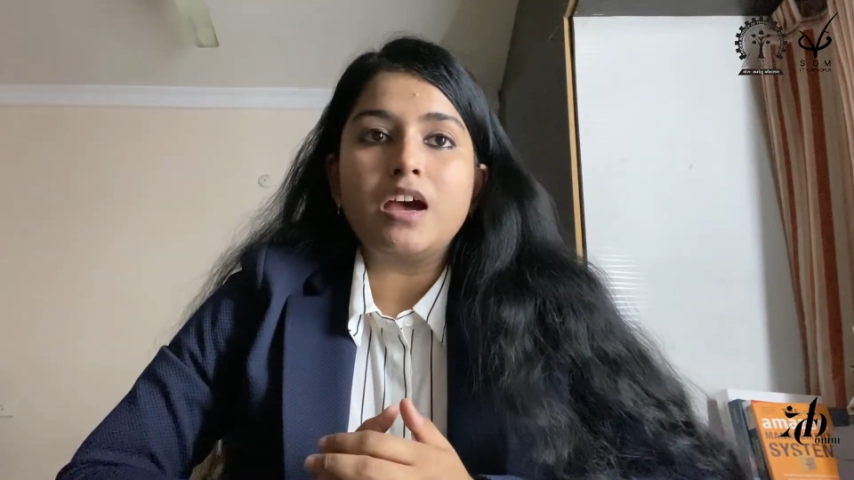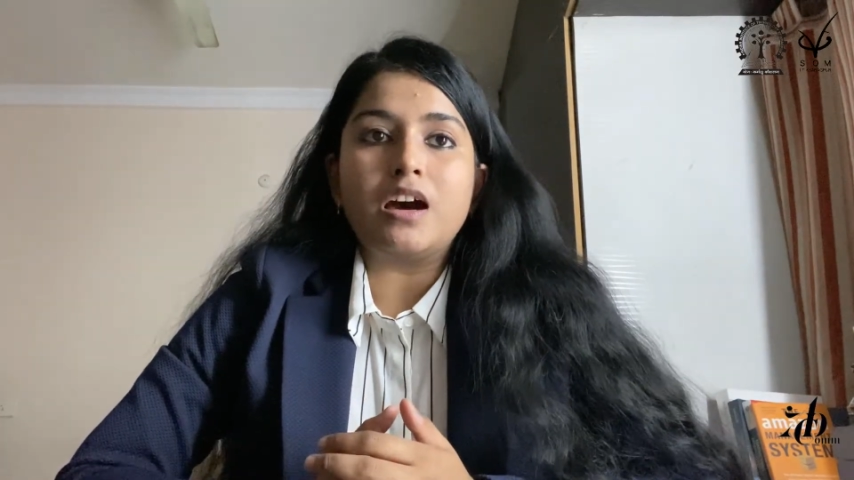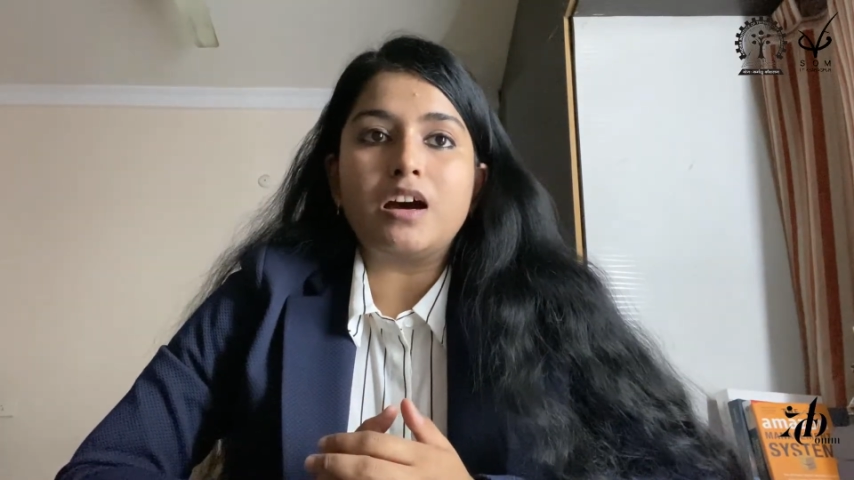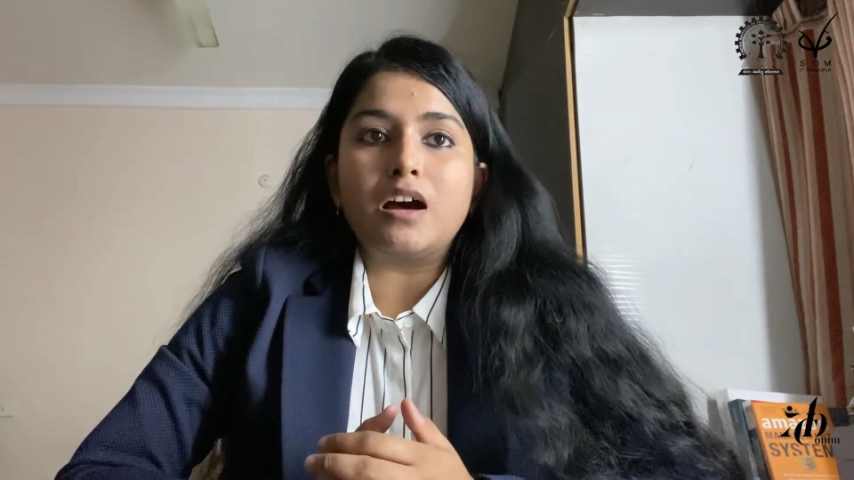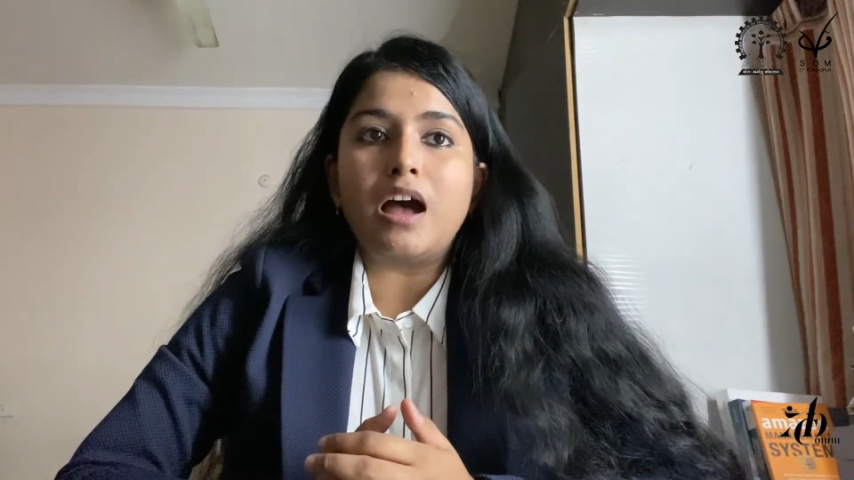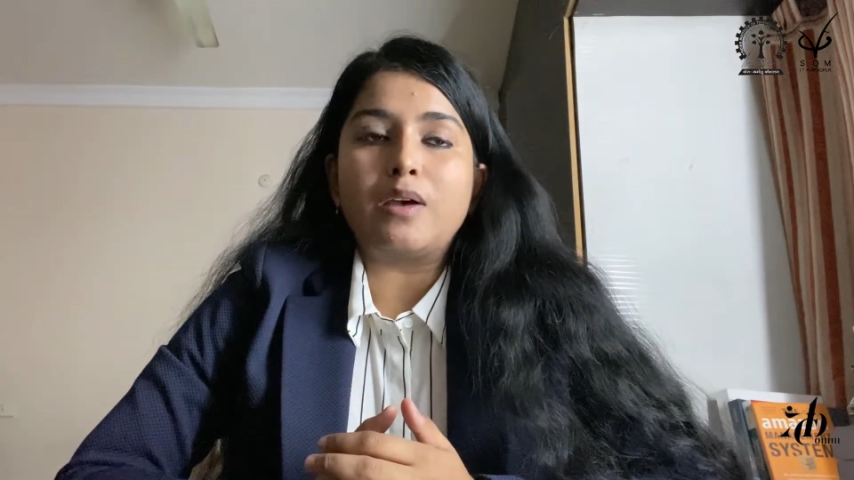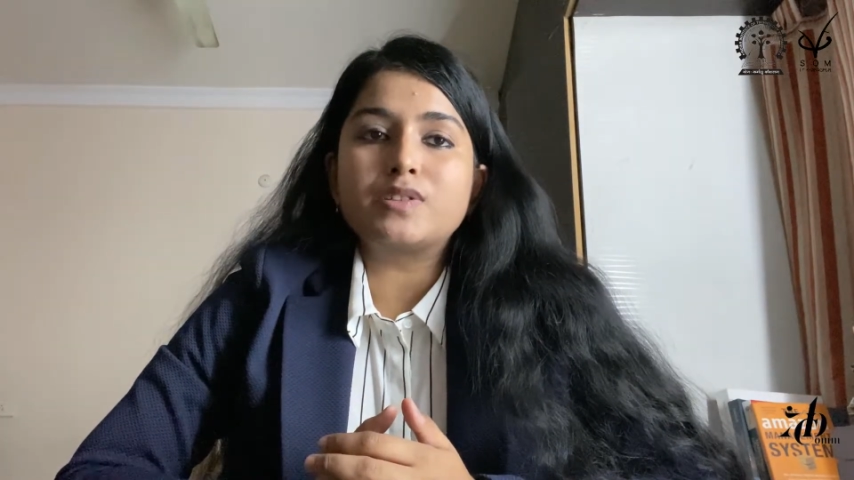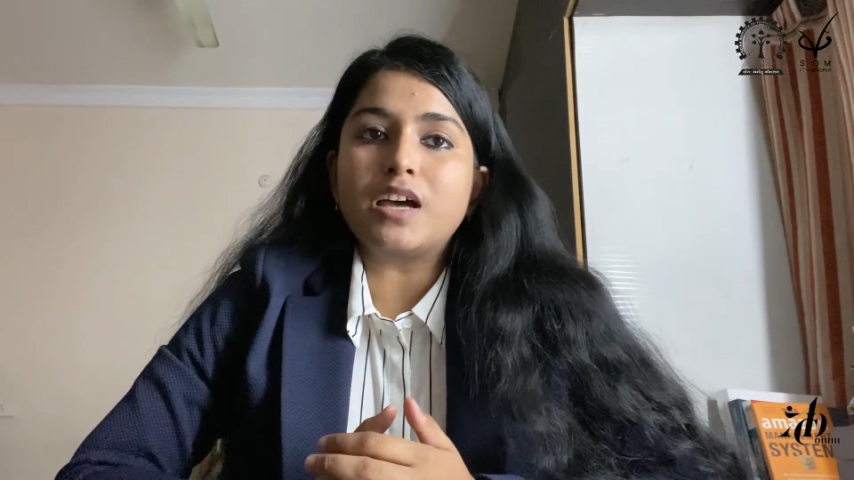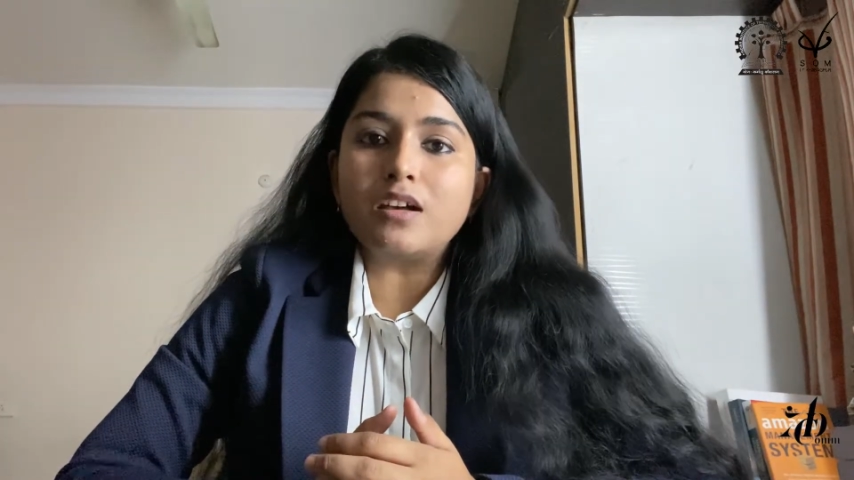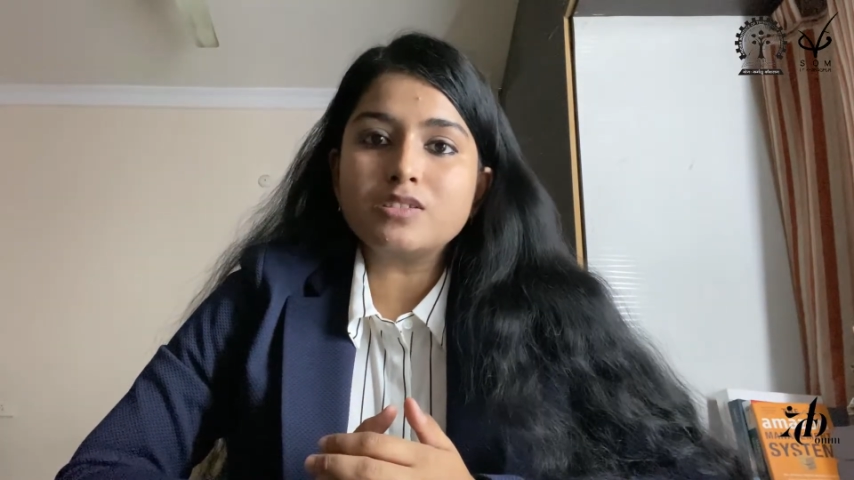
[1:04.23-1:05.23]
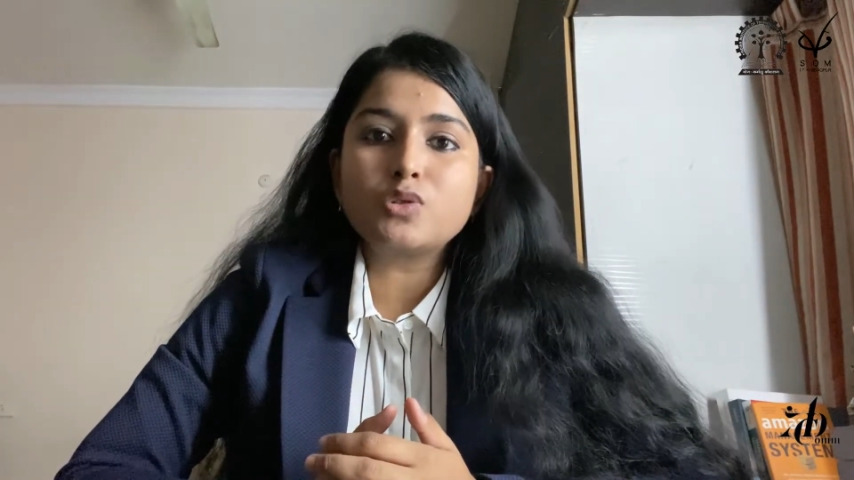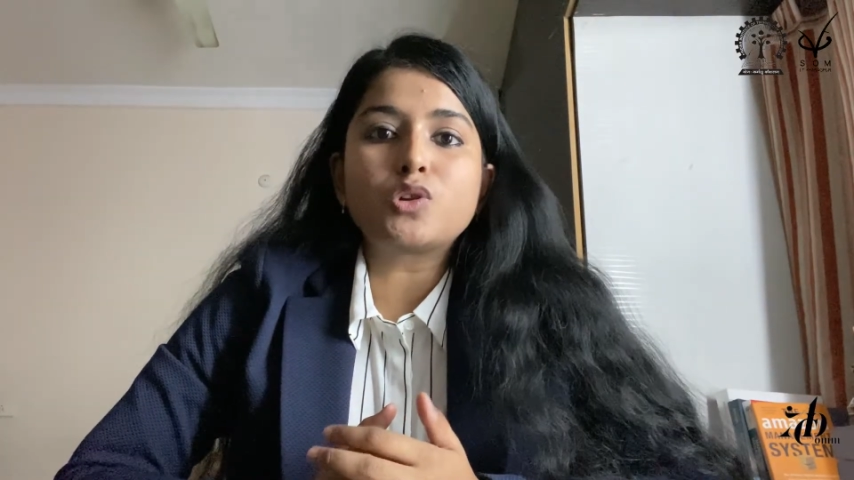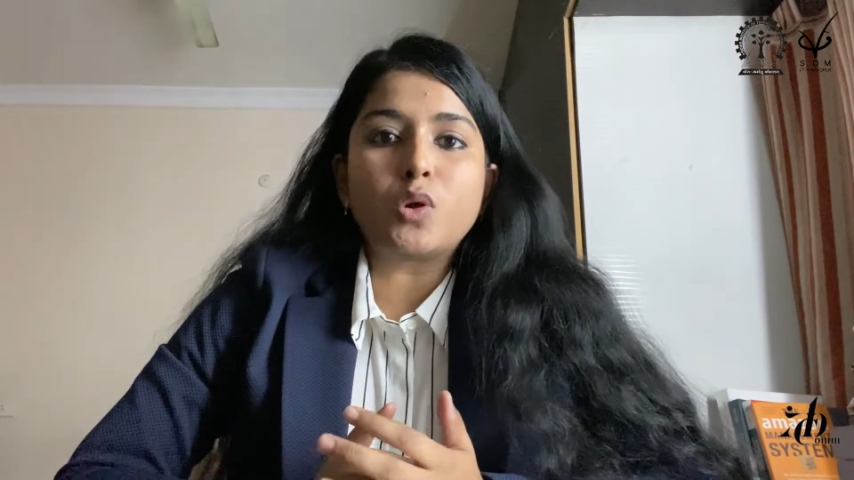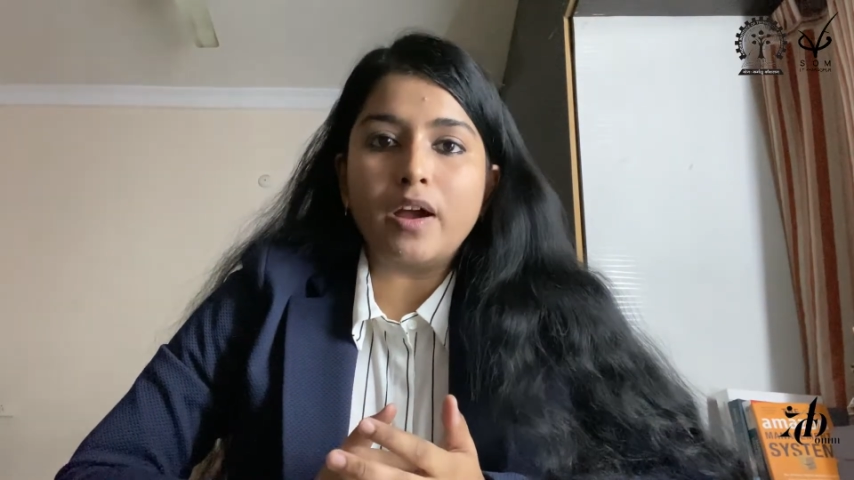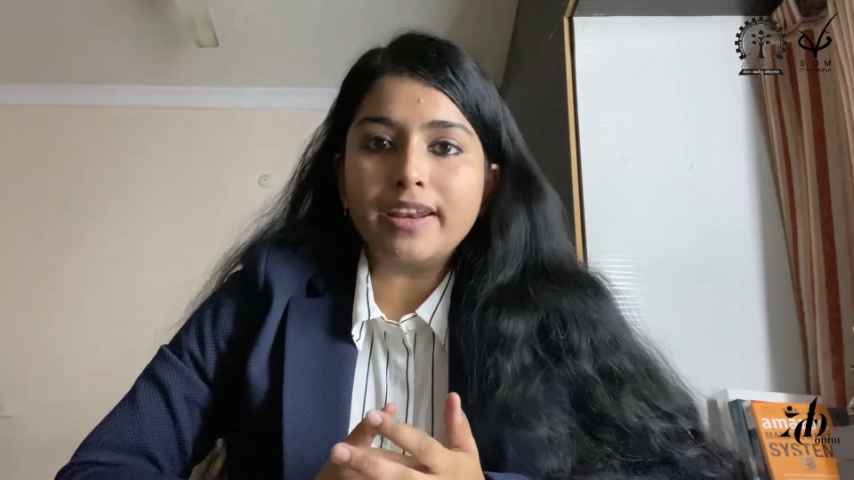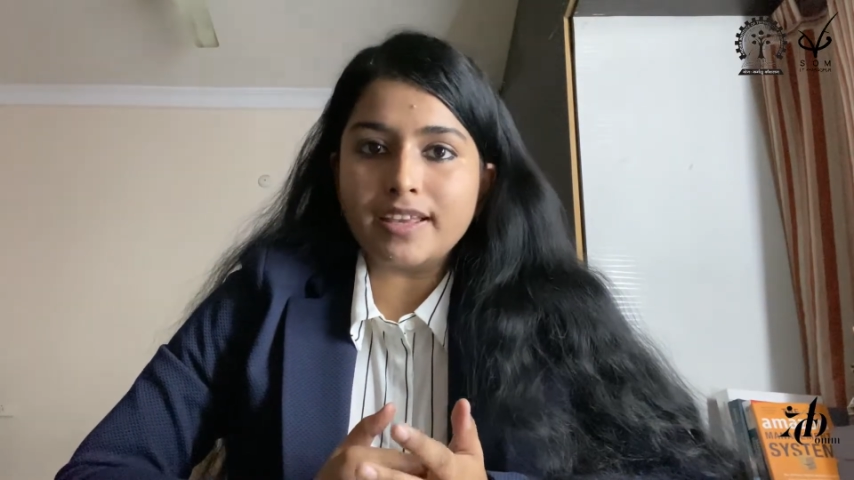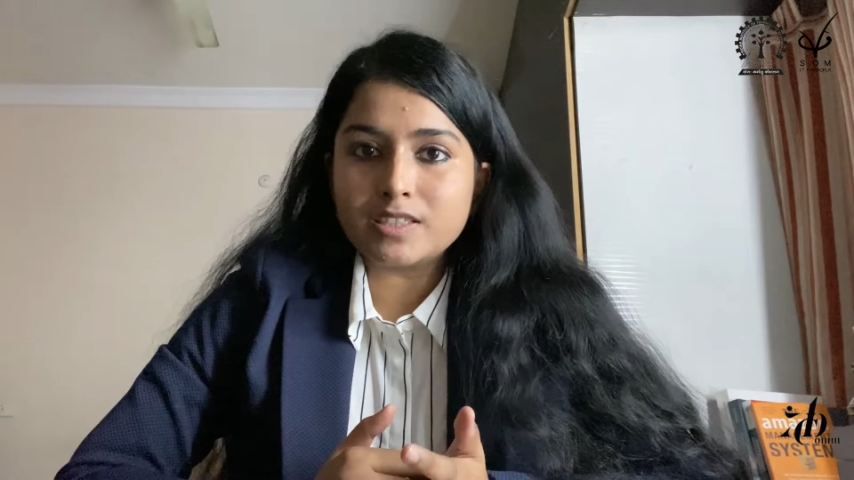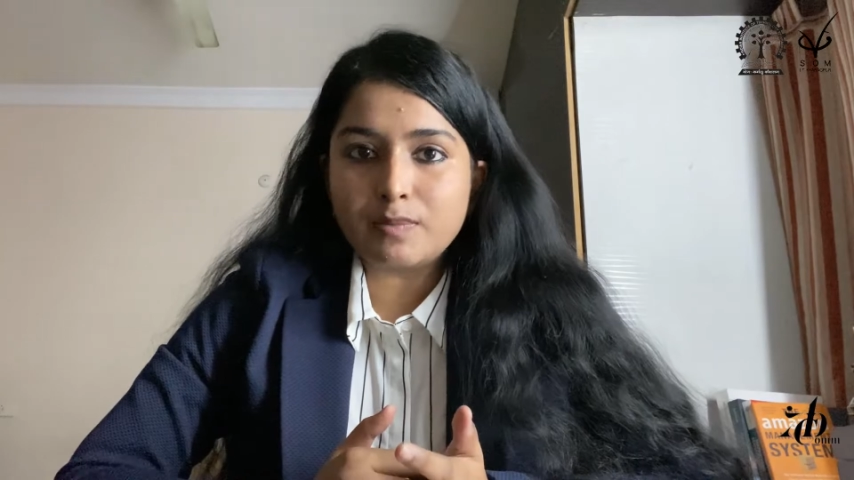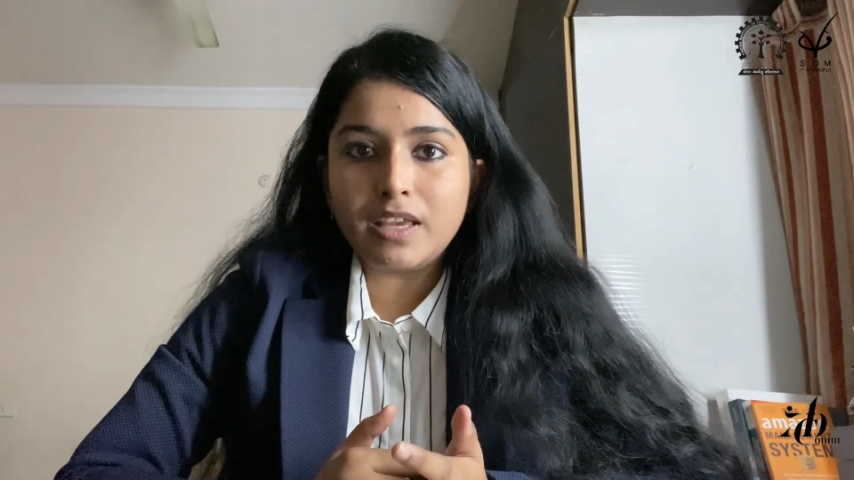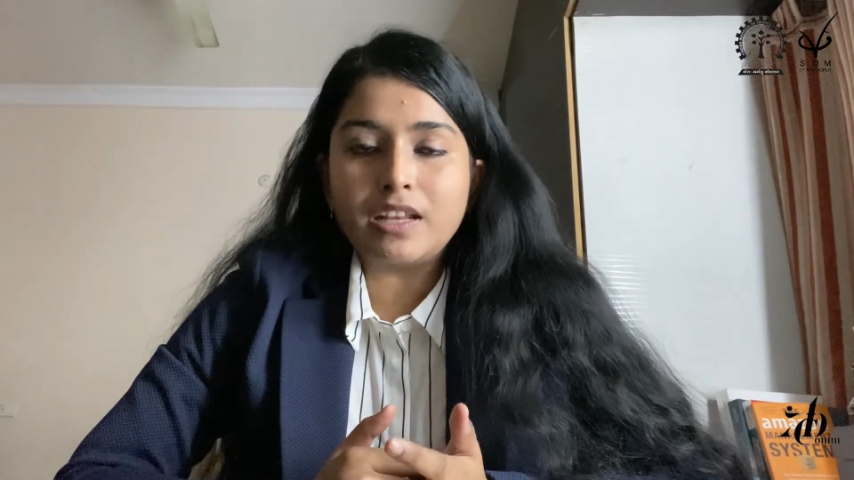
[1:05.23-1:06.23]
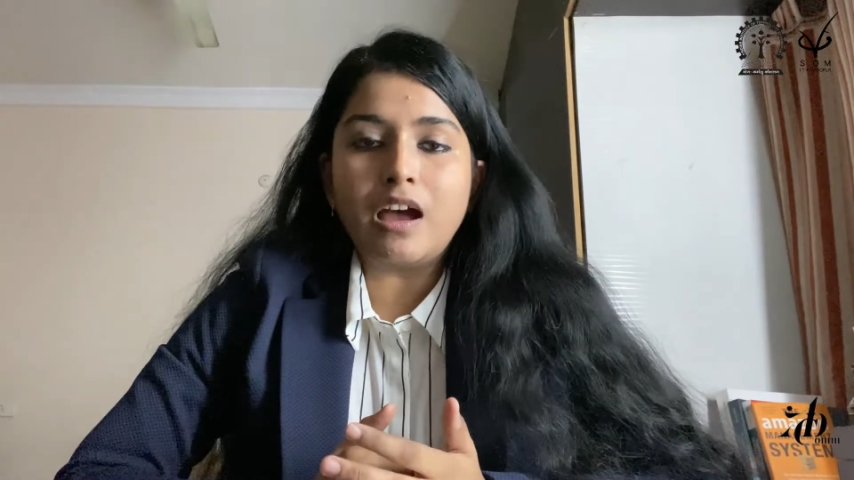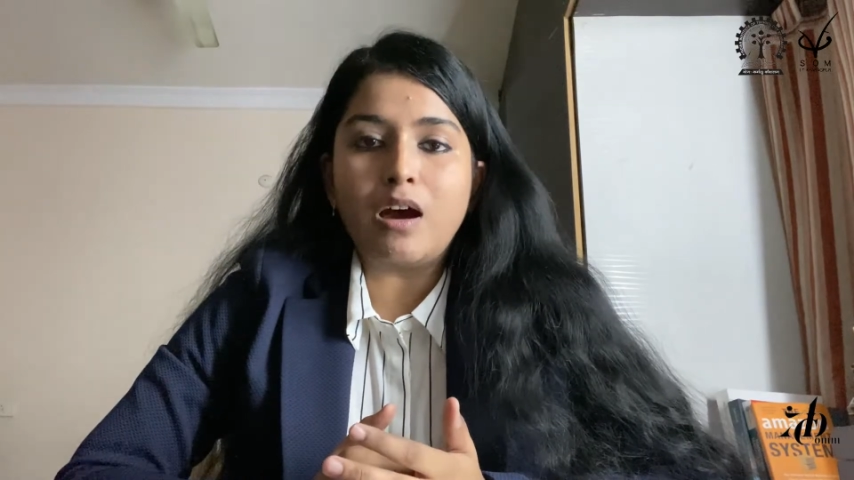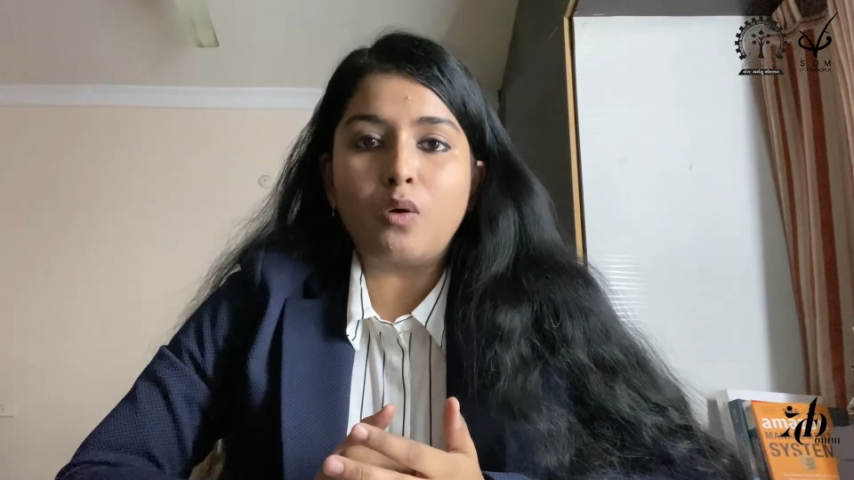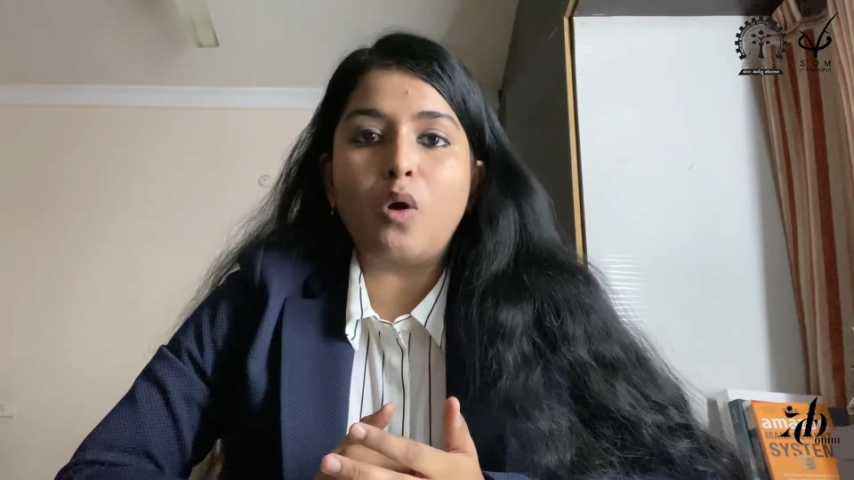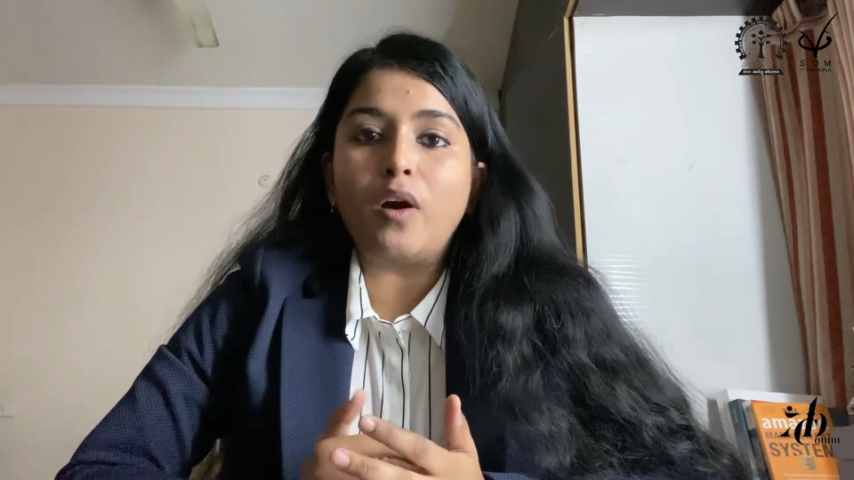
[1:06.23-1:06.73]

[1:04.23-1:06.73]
I was asked to draw and explain how